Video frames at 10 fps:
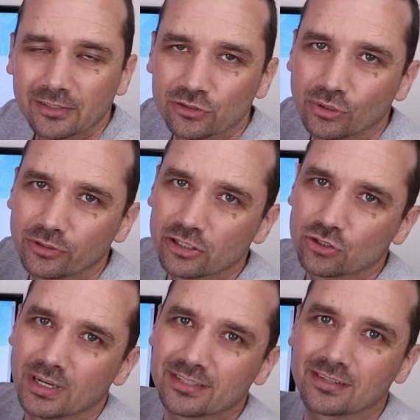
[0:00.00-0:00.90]
that's the only
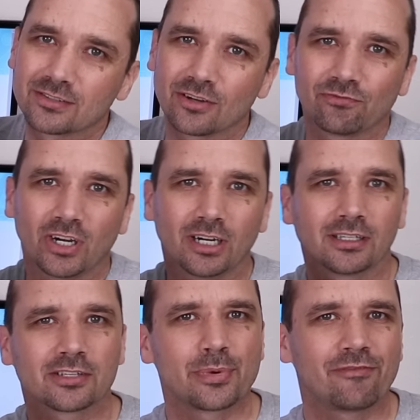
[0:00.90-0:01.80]
issue I see so far.
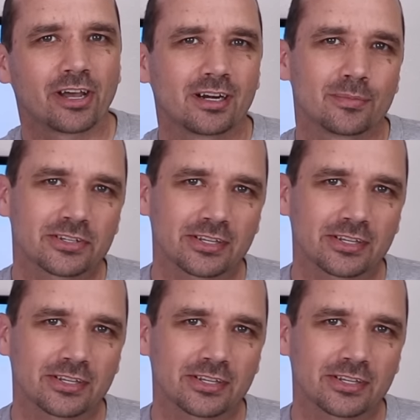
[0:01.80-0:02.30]
Let's move on to number